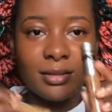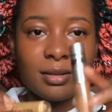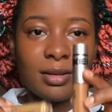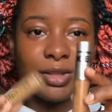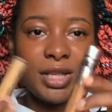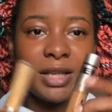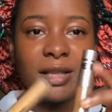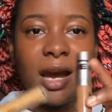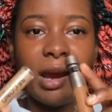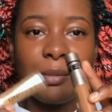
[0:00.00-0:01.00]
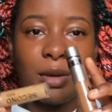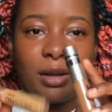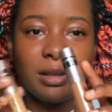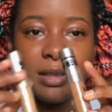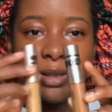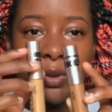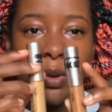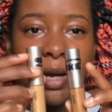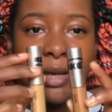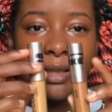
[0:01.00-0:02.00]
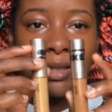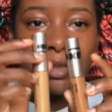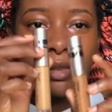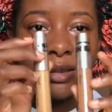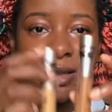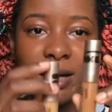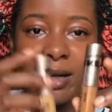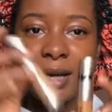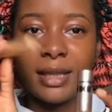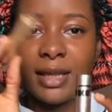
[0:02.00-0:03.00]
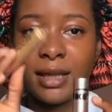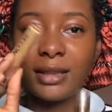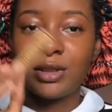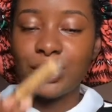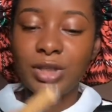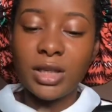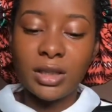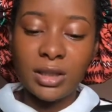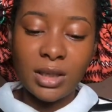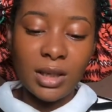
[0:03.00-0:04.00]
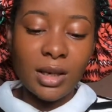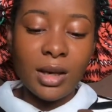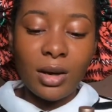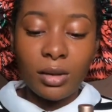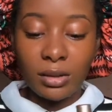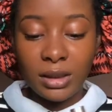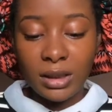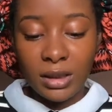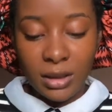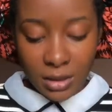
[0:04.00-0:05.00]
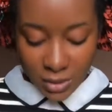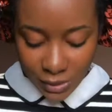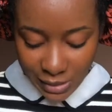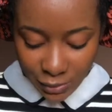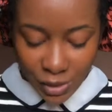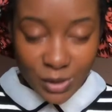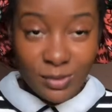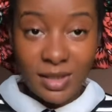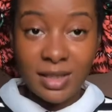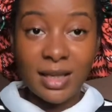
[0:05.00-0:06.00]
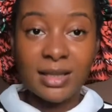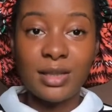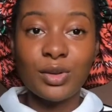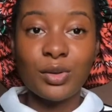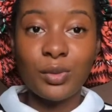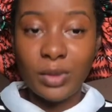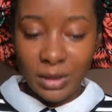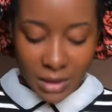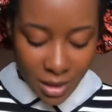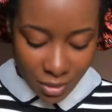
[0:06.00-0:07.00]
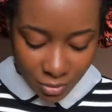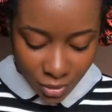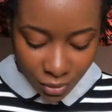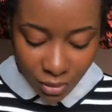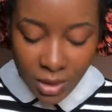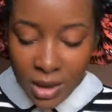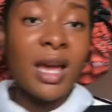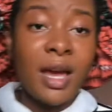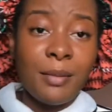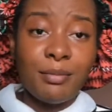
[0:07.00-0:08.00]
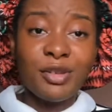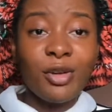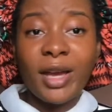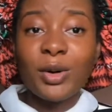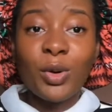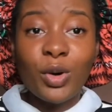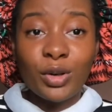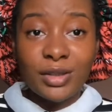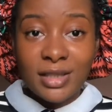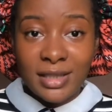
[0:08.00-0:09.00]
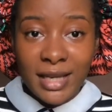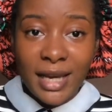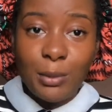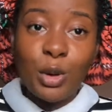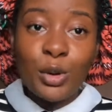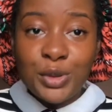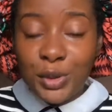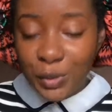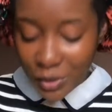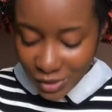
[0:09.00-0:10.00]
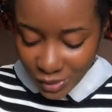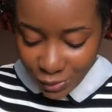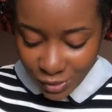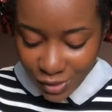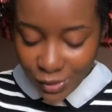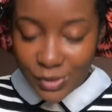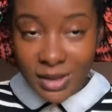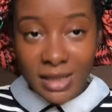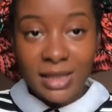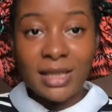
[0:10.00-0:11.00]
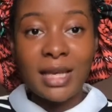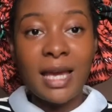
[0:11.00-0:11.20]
the shade Caramel is quite darker than the shade Honey, so I'm going to be starting off with Caramel. Before I go on, today I'm also going to be using